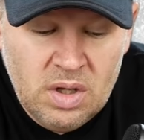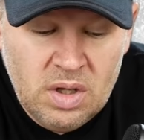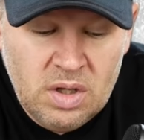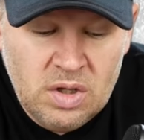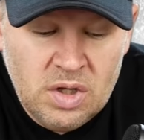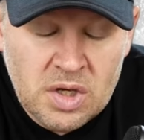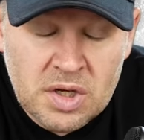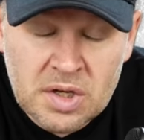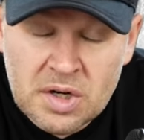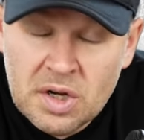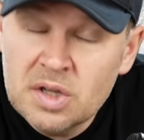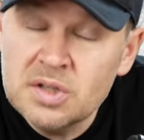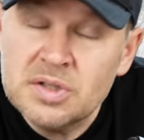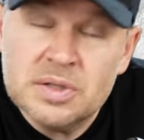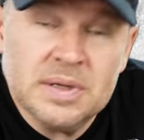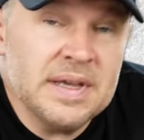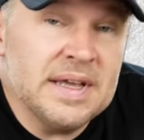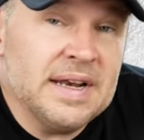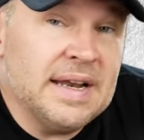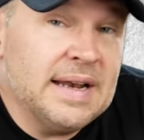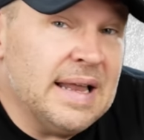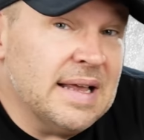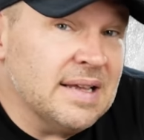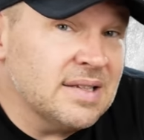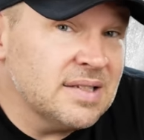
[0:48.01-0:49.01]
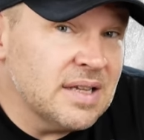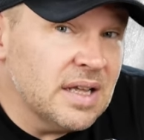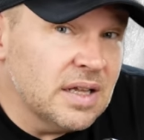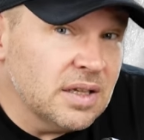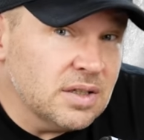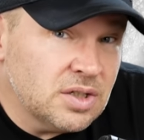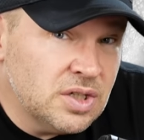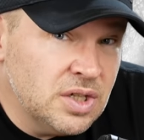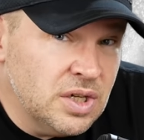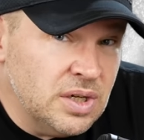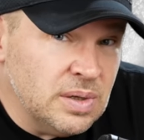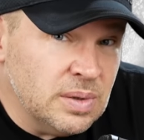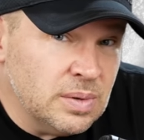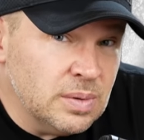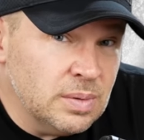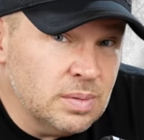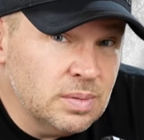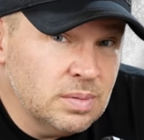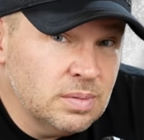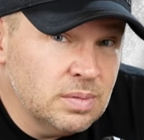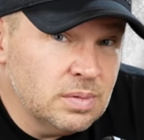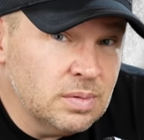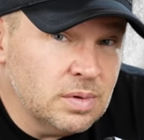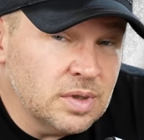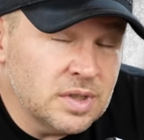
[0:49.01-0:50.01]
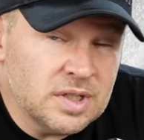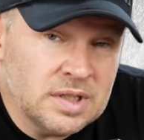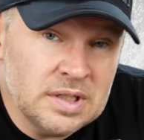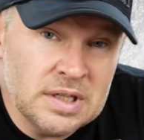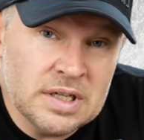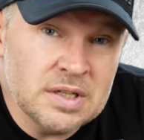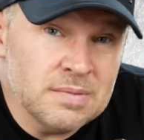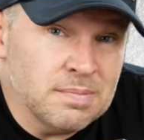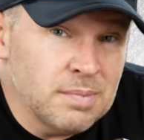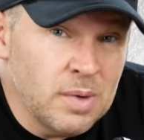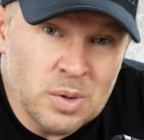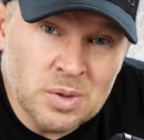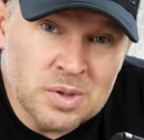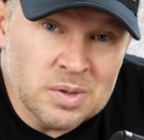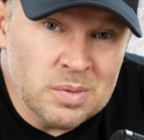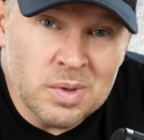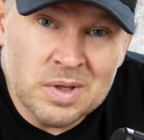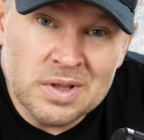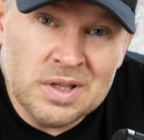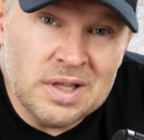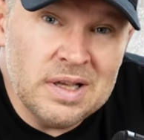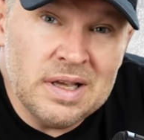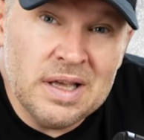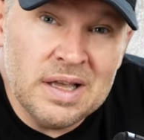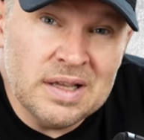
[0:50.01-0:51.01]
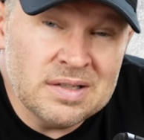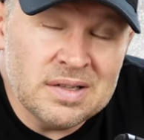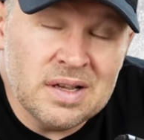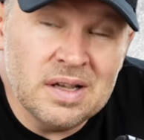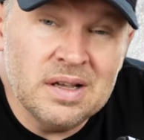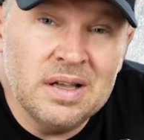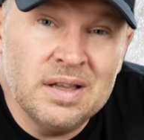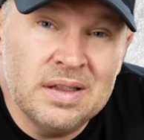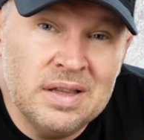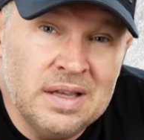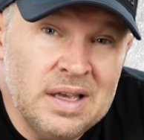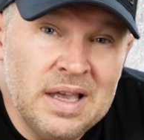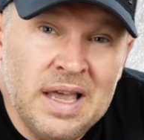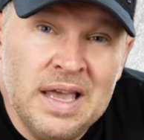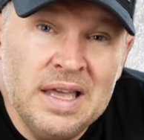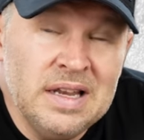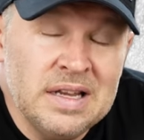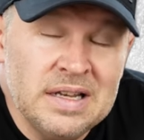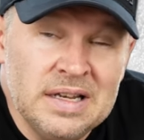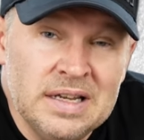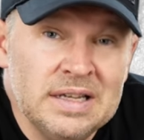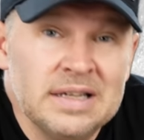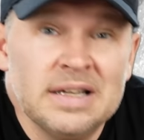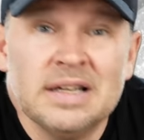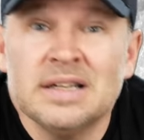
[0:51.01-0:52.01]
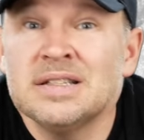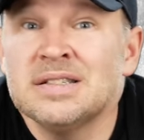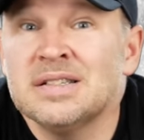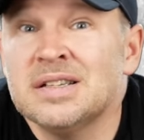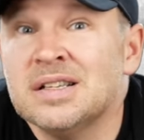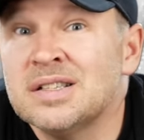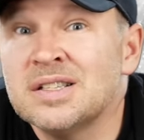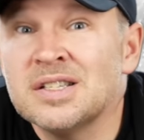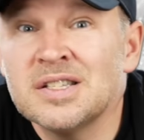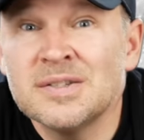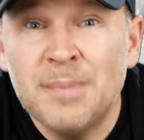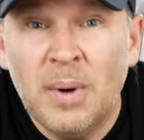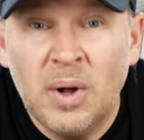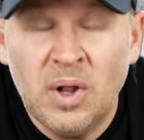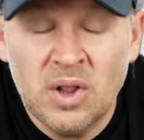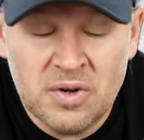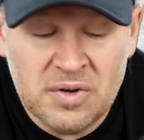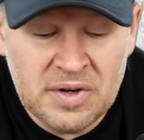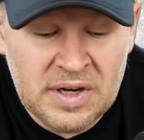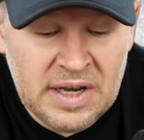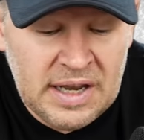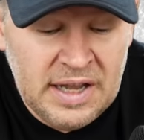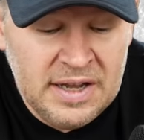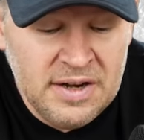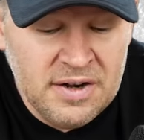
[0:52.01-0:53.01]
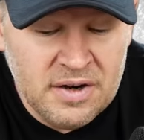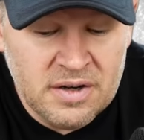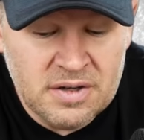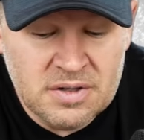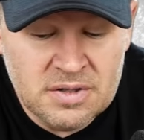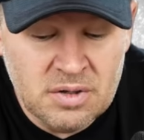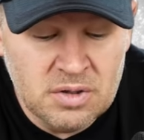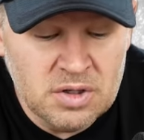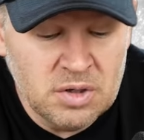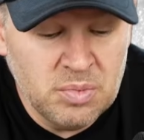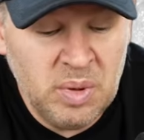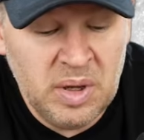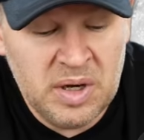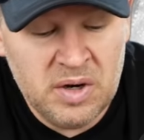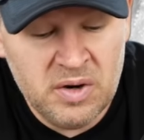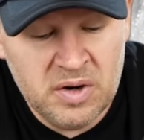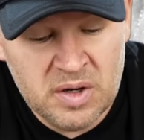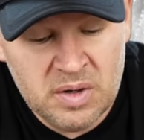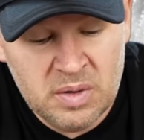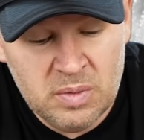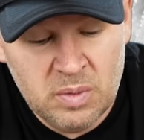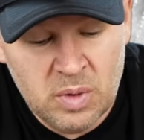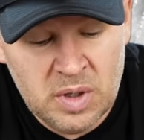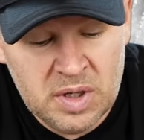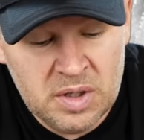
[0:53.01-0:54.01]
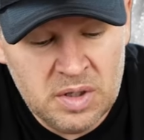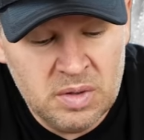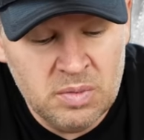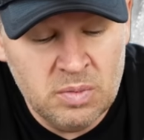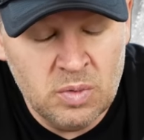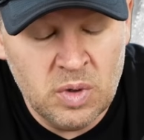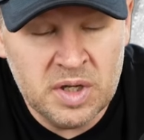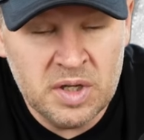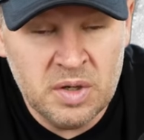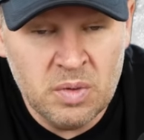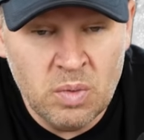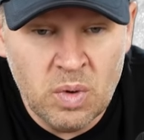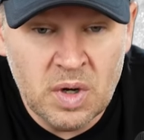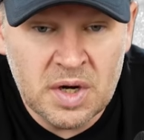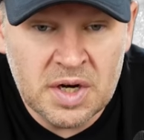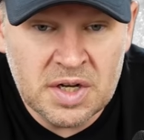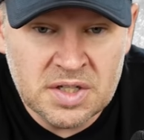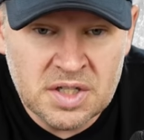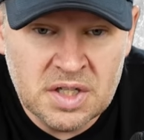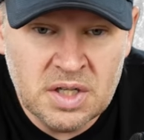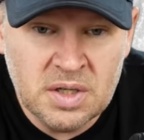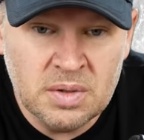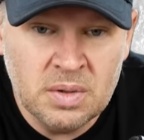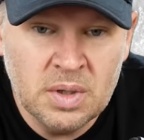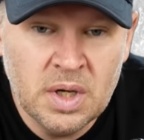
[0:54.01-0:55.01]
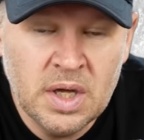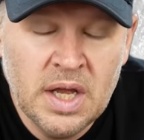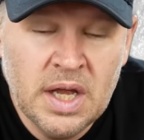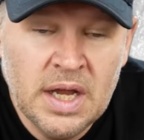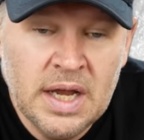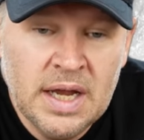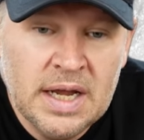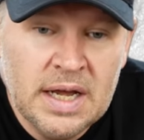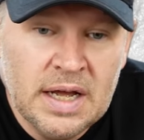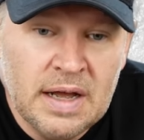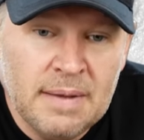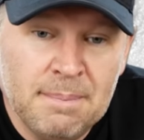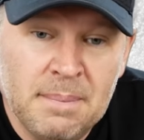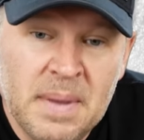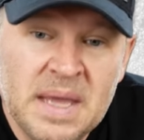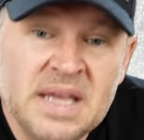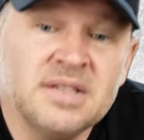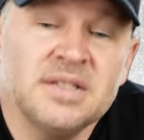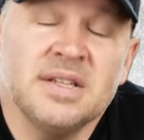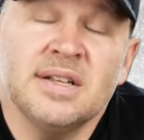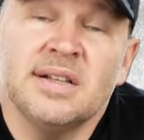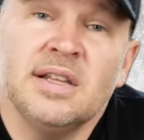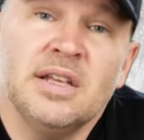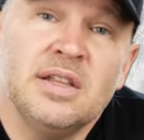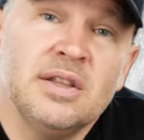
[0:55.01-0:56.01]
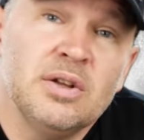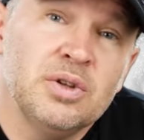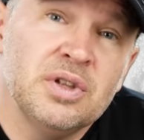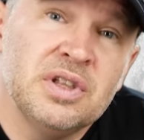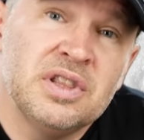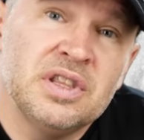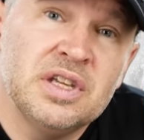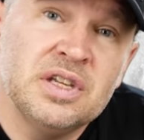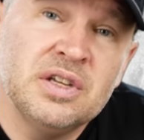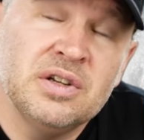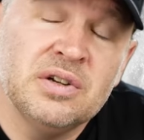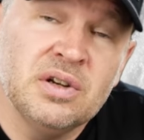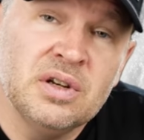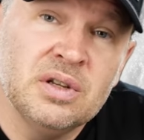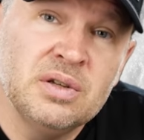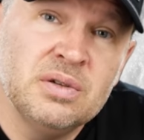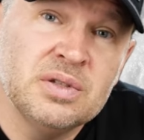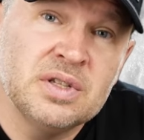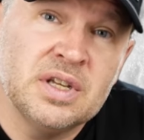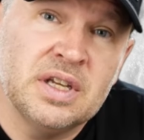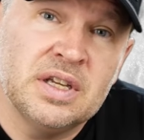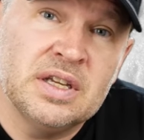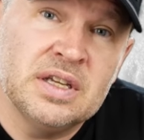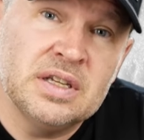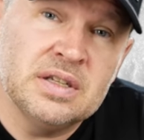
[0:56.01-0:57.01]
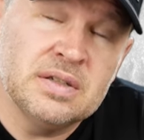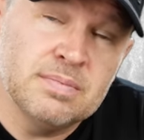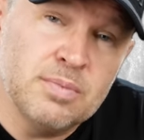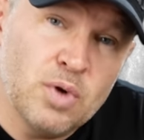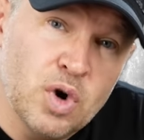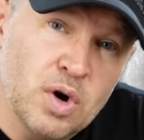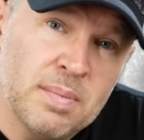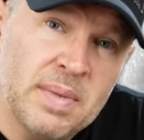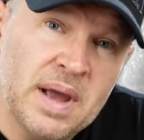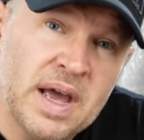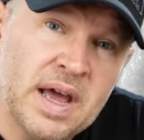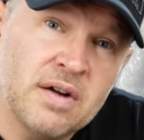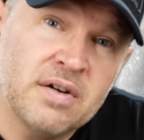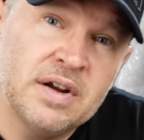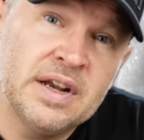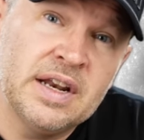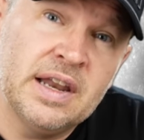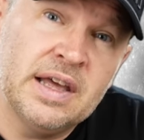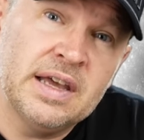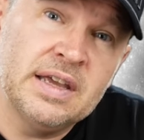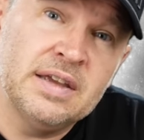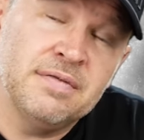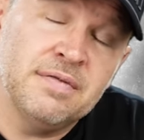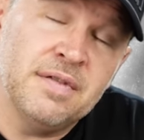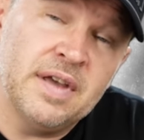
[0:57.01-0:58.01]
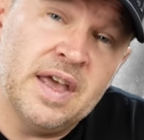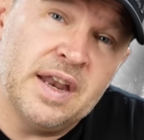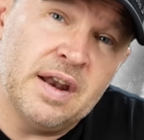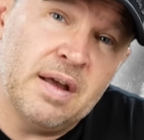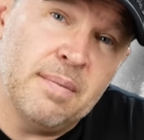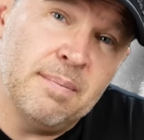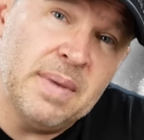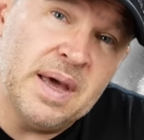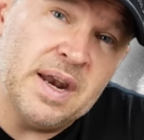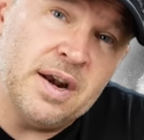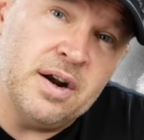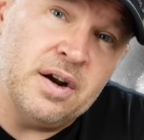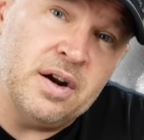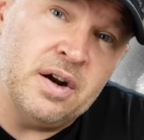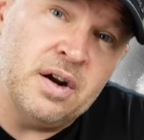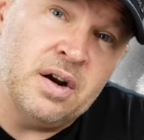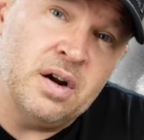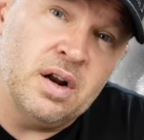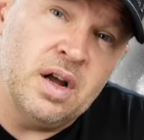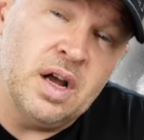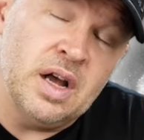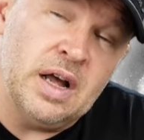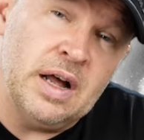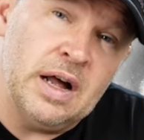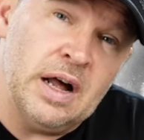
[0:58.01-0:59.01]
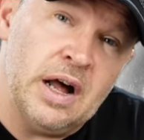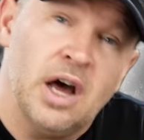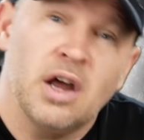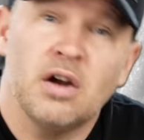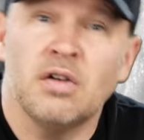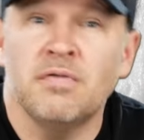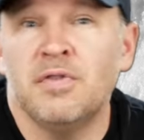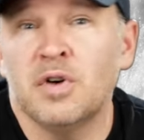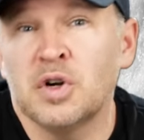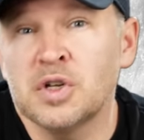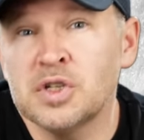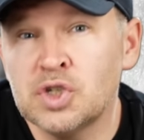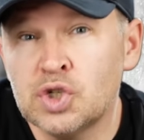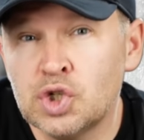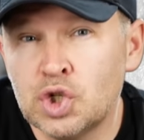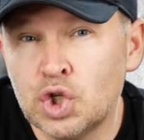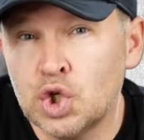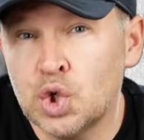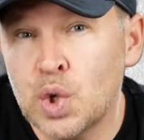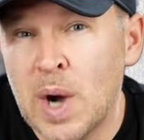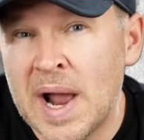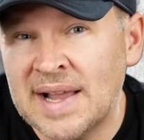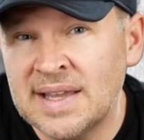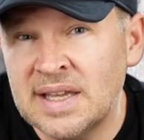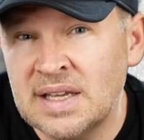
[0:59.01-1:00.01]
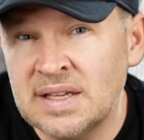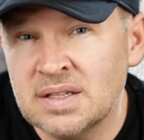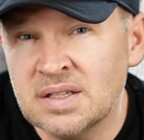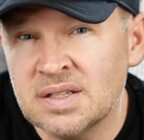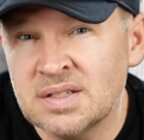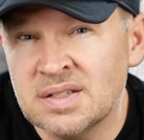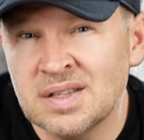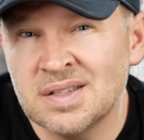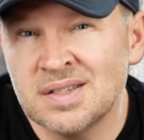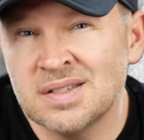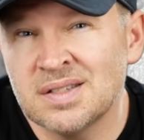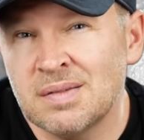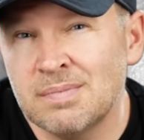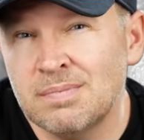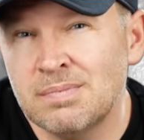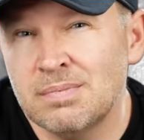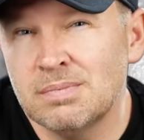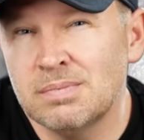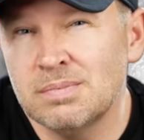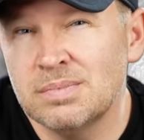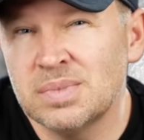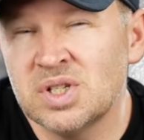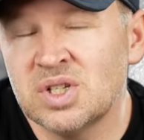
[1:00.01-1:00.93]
You can also get an SL2, which does most of what the 80D does, and it's smaller and lighter. So depending on what you want to do, basically the only thing you're losing is more battery life and a better autofocus tracking system.